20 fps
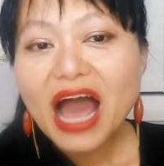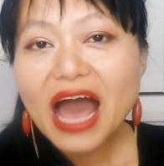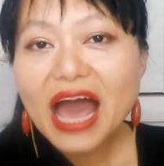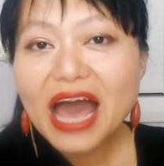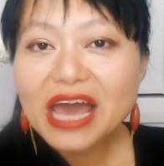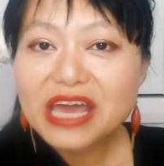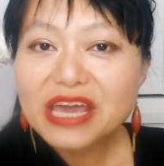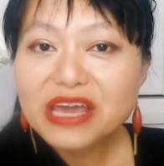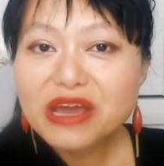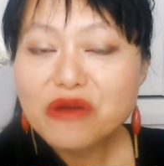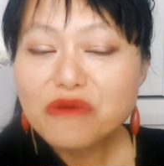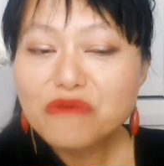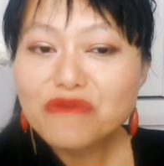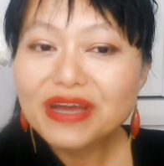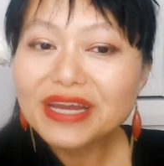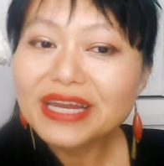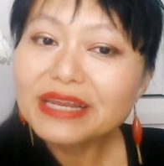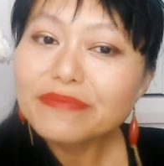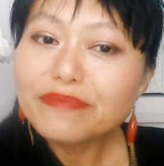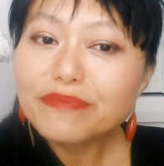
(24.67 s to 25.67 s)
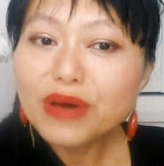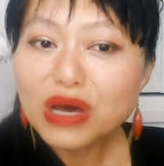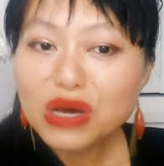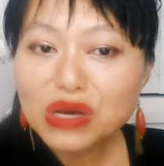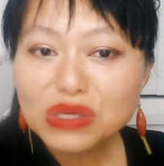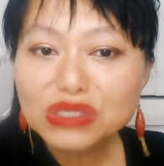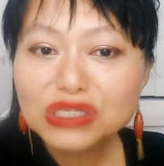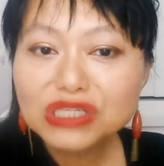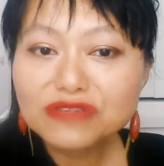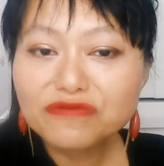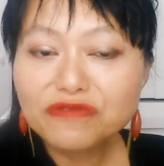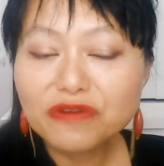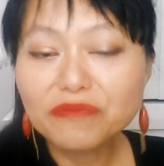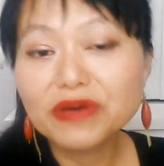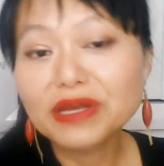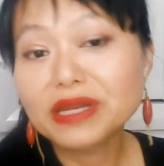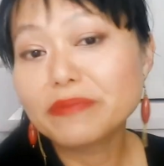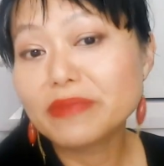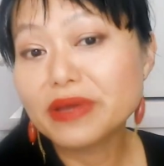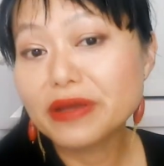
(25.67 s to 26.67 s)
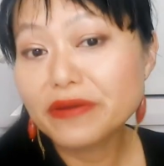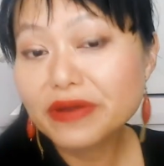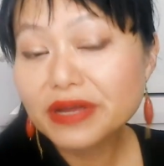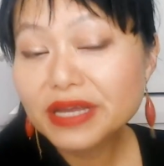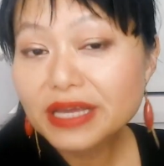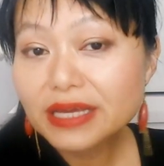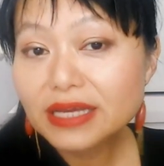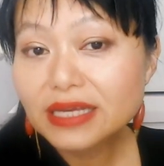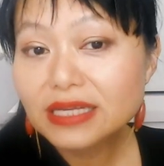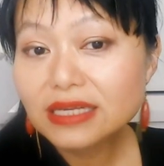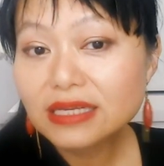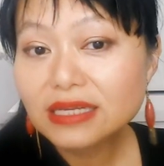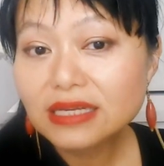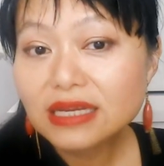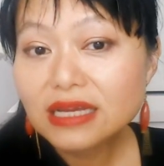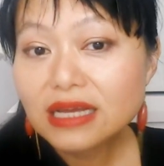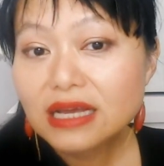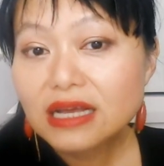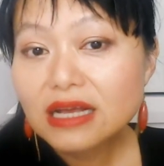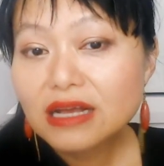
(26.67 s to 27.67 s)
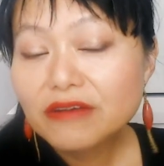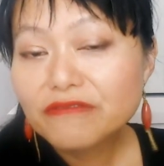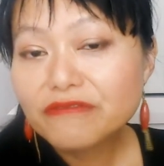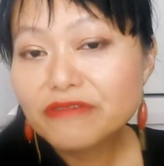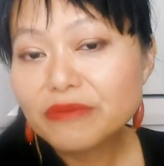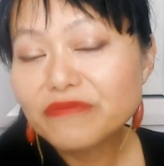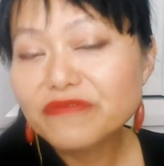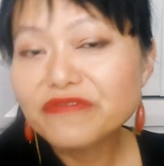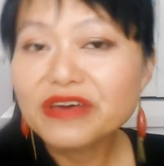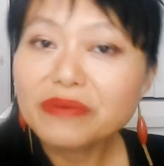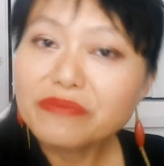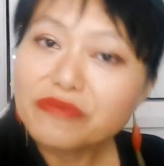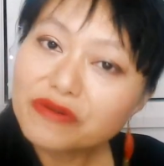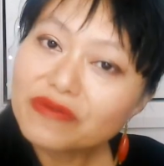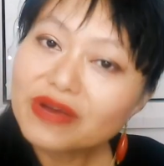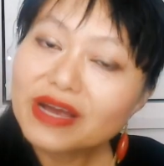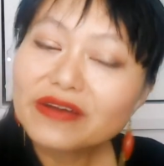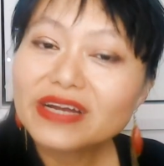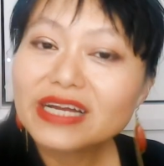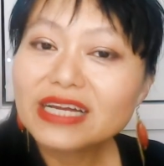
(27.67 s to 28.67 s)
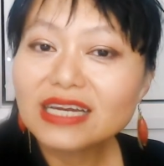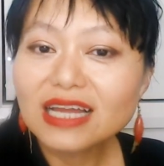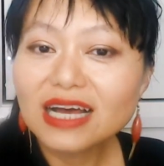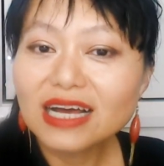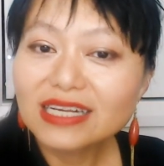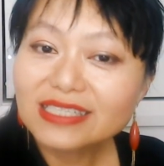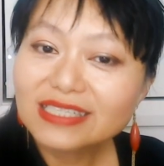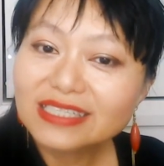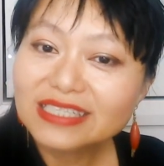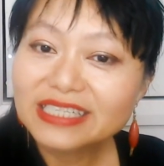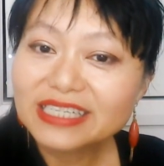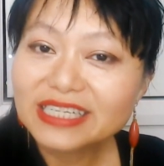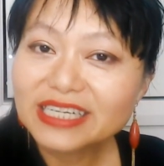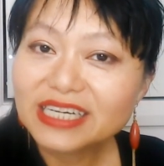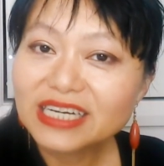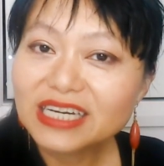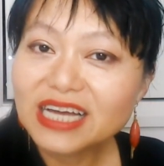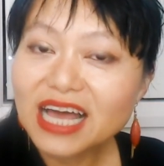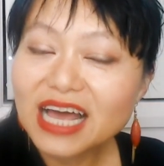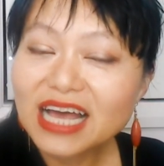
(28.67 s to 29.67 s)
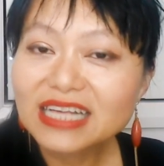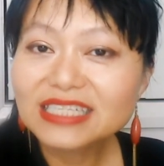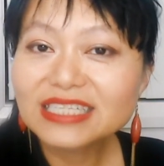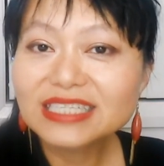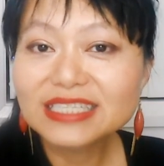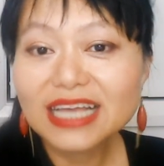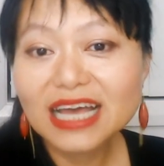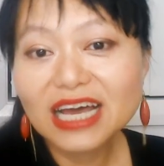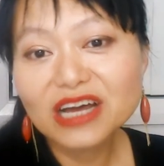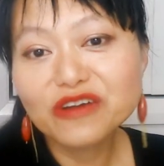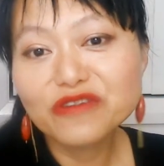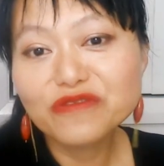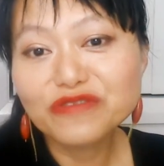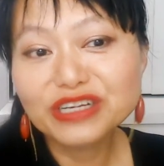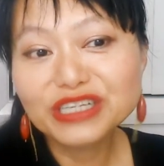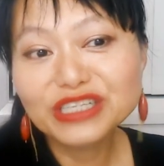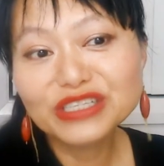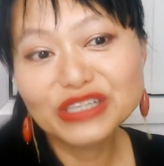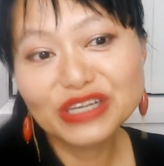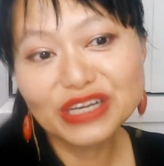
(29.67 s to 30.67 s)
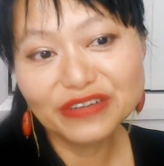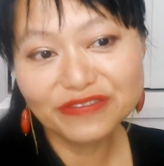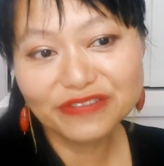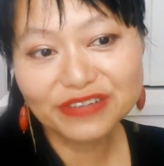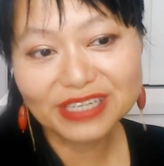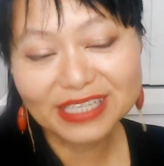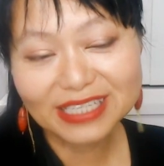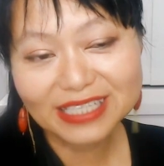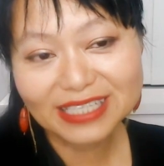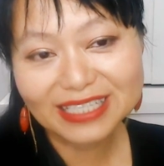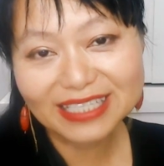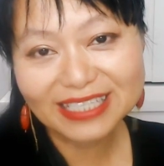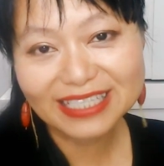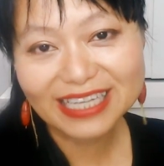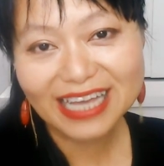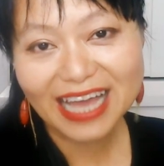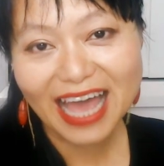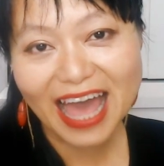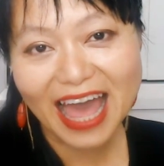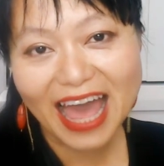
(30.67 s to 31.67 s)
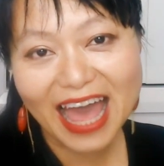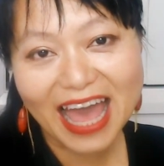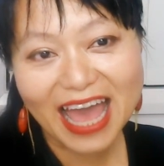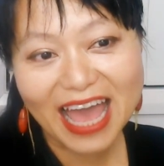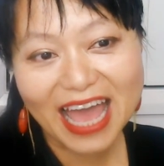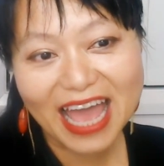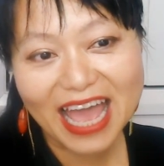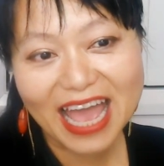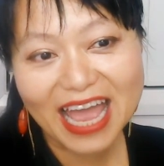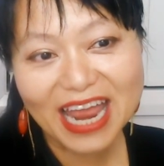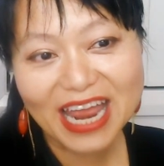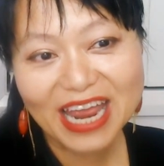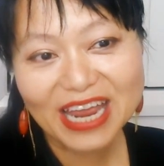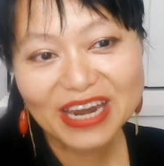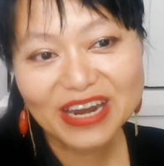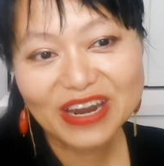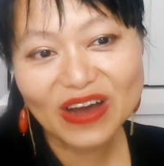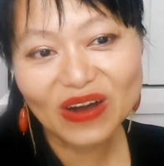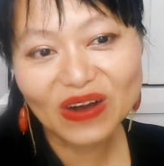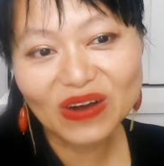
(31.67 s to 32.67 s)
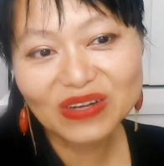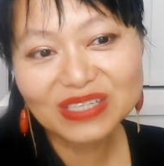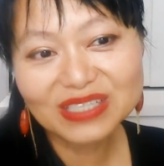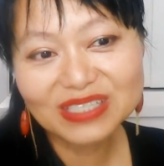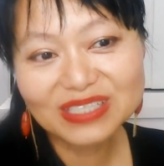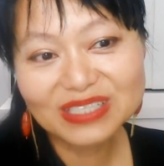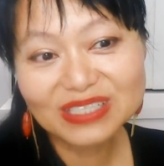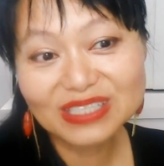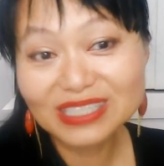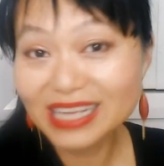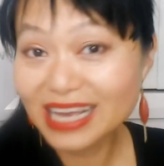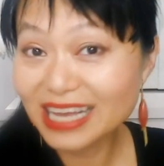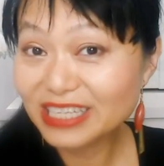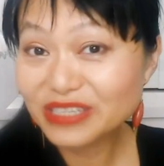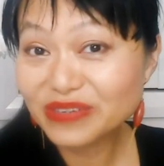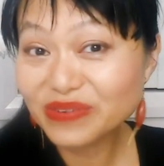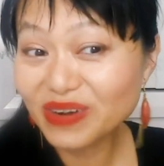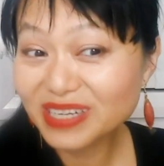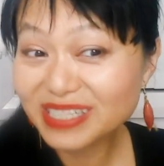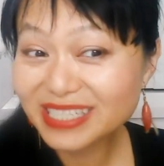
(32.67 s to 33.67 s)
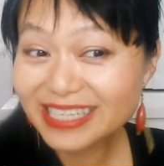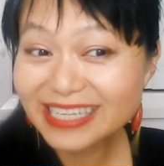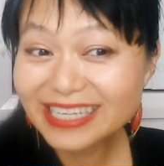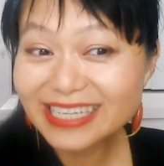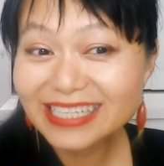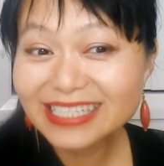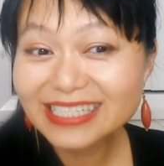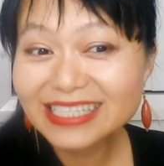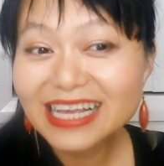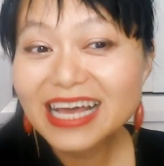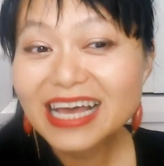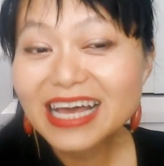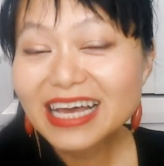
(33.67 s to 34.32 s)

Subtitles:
a Reddit post from an American from February last year has now resurfaced, and to Aussies,